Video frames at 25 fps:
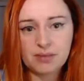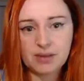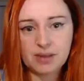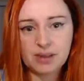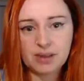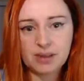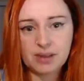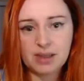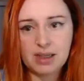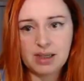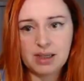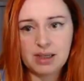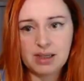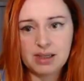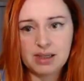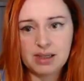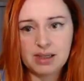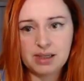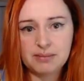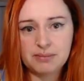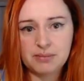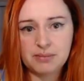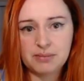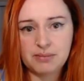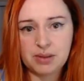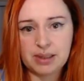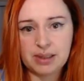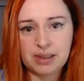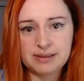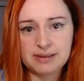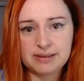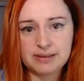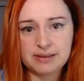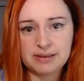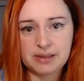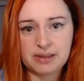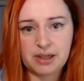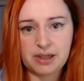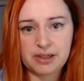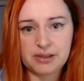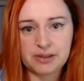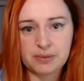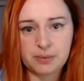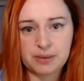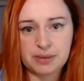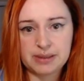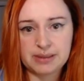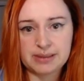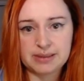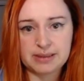Let's start
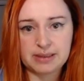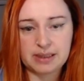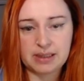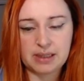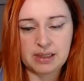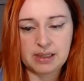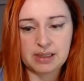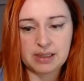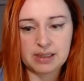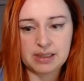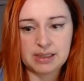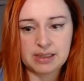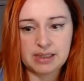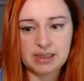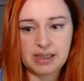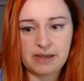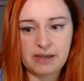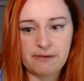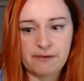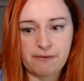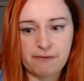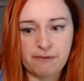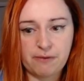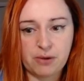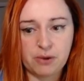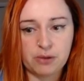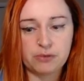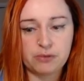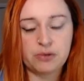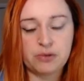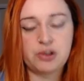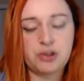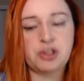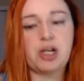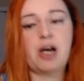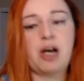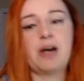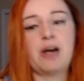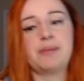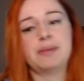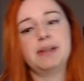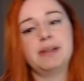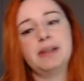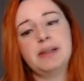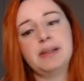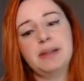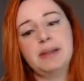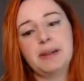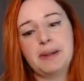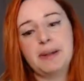with Evolve
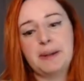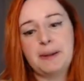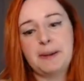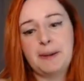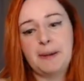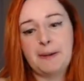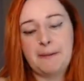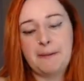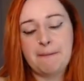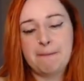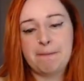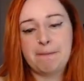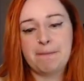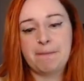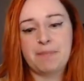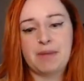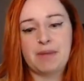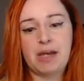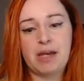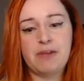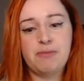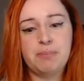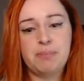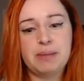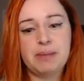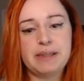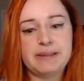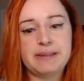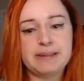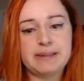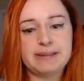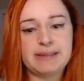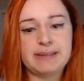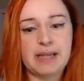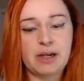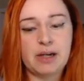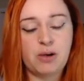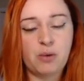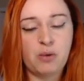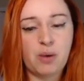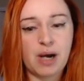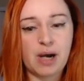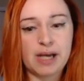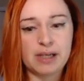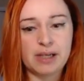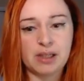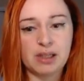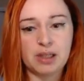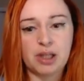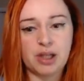Shaman. I've played this deck
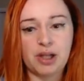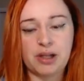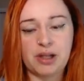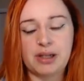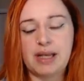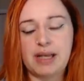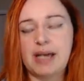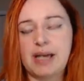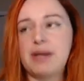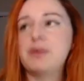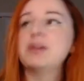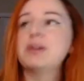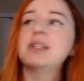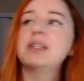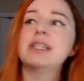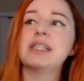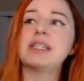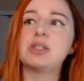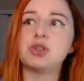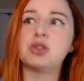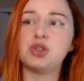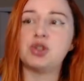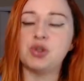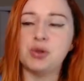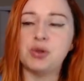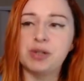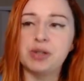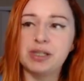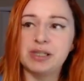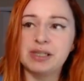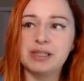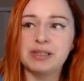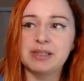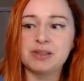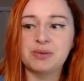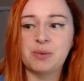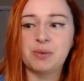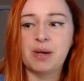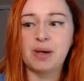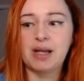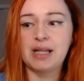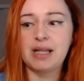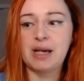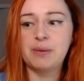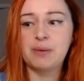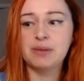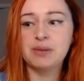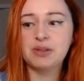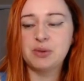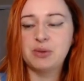quite a lot. I really enjoyed it as well. I
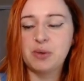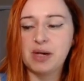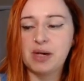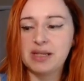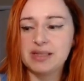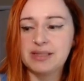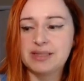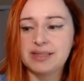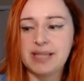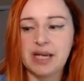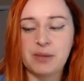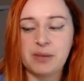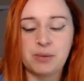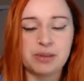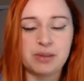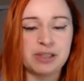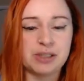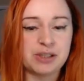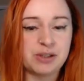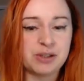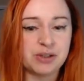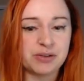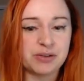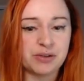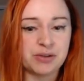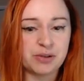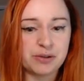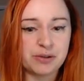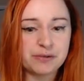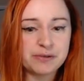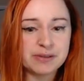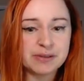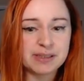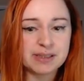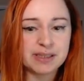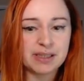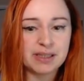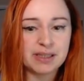was quite sad when it got nerfed.